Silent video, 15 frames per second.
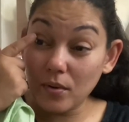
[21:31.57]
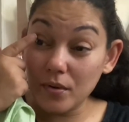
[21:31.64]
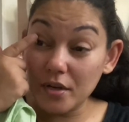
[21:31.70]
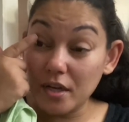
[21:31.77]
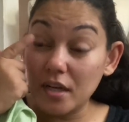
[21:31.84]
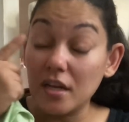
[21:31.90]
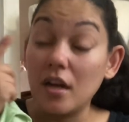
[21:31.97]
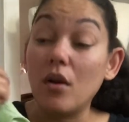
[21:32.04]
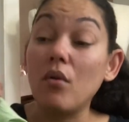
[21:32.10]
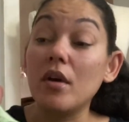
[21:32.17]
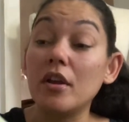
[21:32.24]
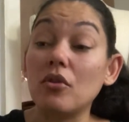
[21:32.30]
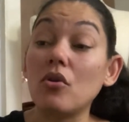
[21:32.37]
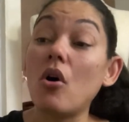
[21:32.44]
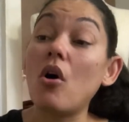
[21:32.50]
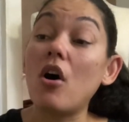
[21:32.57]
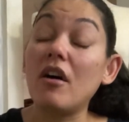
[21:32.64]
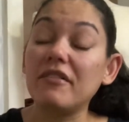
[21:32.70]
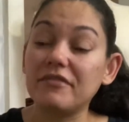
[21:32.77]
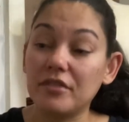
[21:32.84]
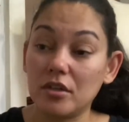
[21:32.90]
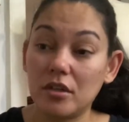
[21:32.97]
no, no, no, an
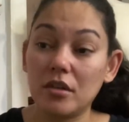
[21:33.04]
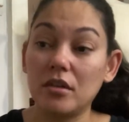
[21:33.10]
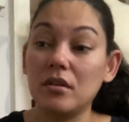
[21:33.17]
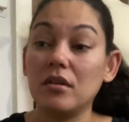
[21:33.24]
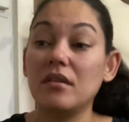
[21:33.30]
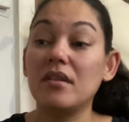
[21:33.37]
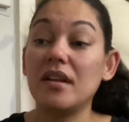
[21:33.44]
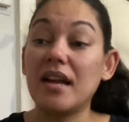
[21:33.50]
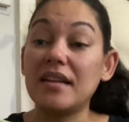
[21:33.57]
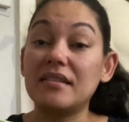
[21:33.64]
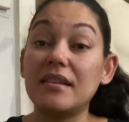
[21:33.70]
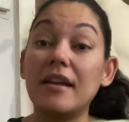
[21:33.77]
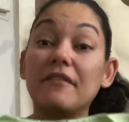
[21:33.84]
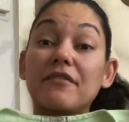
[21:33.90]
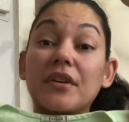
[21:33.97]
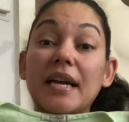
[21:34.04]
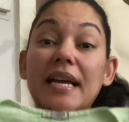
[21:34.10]
offer that I sent for